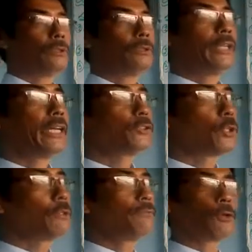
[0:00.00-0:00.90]

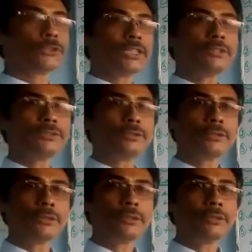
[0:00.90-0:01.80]
Natural forces,
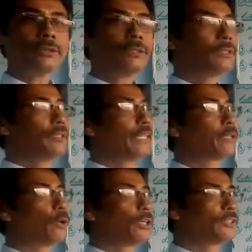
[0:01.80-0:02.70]
they
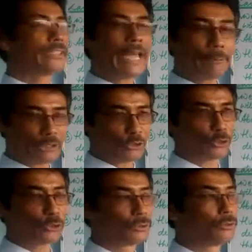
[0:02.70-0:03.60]
cause
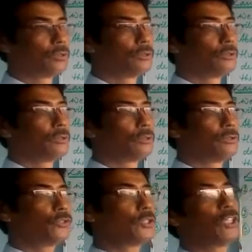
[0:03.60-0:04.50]
damage,
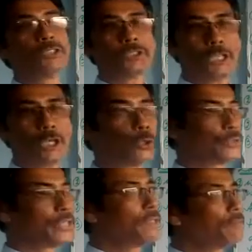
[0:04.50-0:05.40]
such as
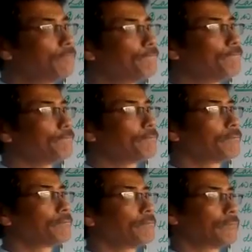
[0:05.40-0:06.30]
erosion
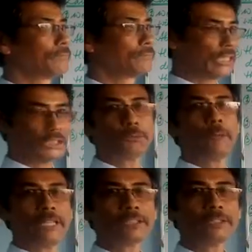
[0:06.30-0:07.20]
takes
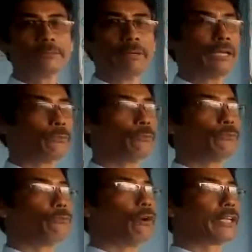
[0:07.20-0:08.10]
place by
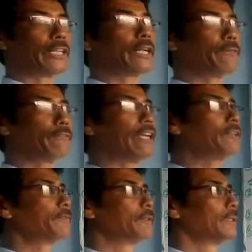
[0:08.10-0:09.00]
water and
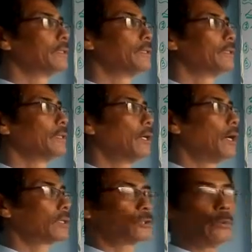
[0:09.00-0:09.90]
wind,
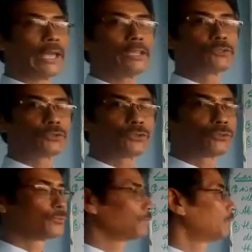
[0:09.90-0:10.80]

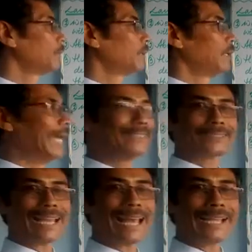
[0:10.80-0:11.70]
earthquakes,
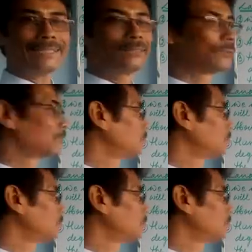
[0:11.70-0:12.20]
landslides.